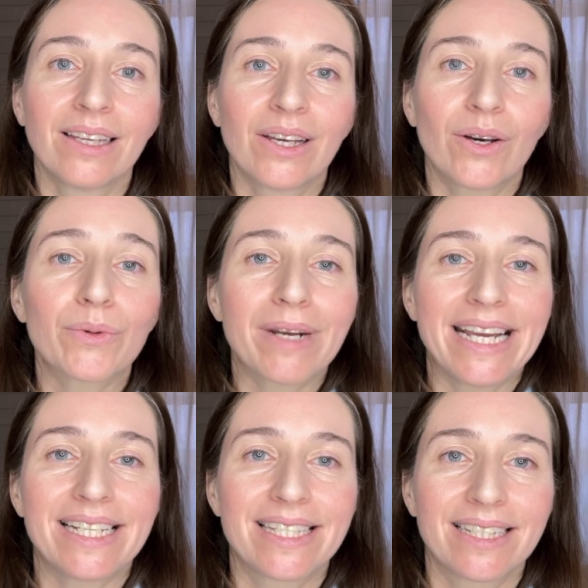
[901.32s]

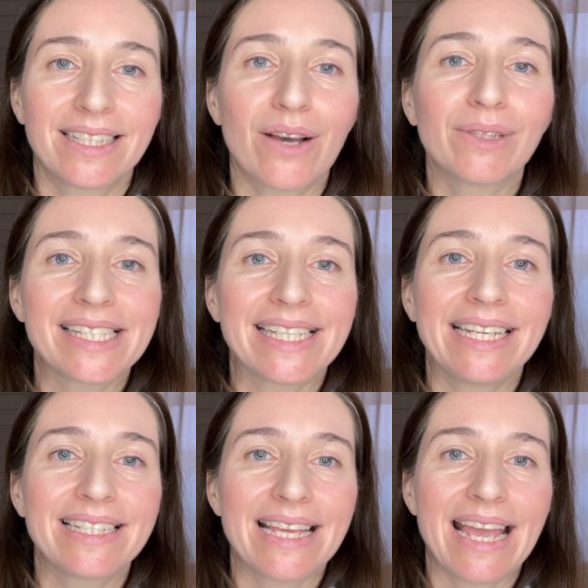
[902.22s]
Alright, now let's
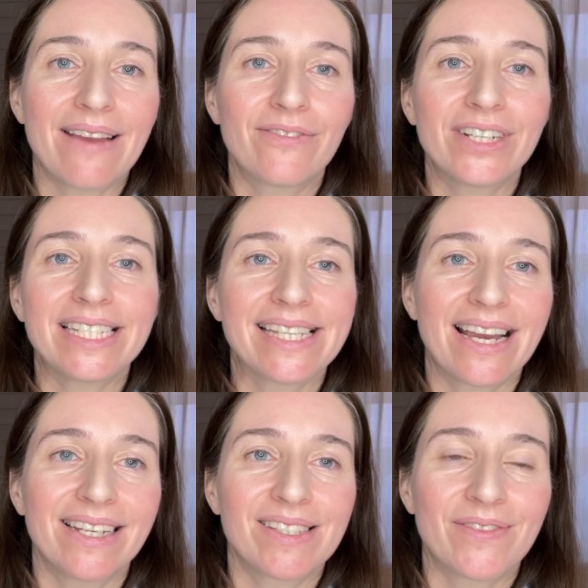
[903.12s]
hit every
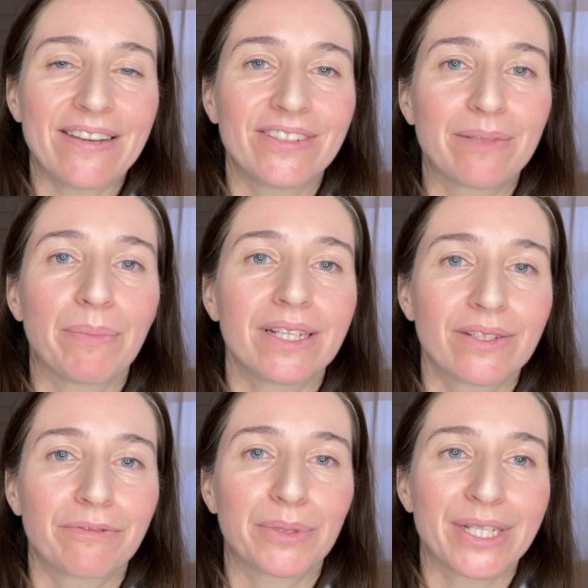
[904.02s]
designer's favorite part
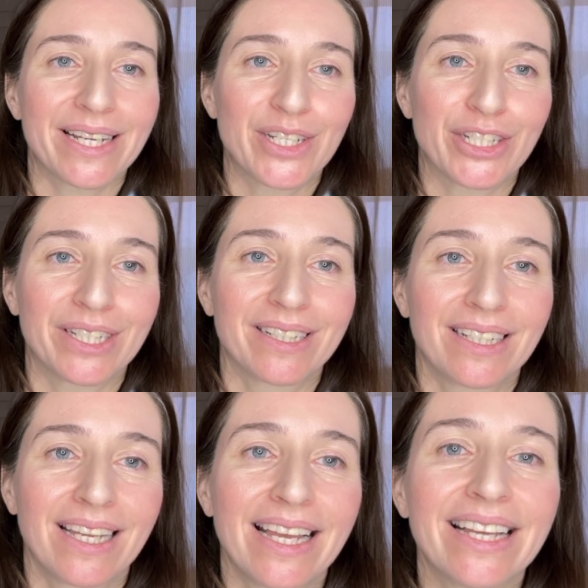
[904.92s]
of production:
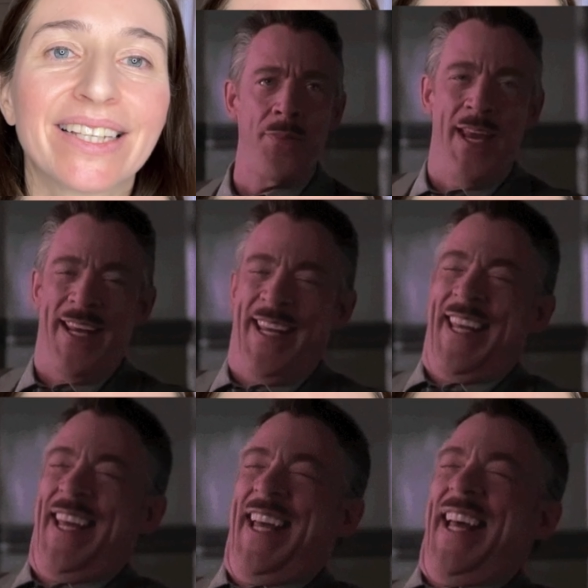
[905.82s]

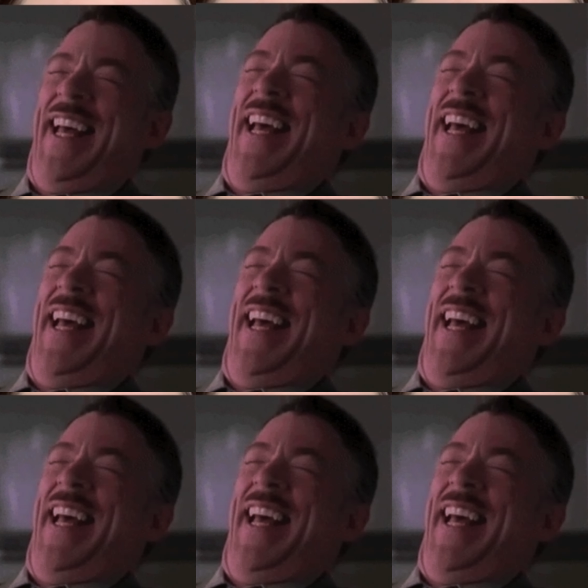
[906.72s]
last-minute change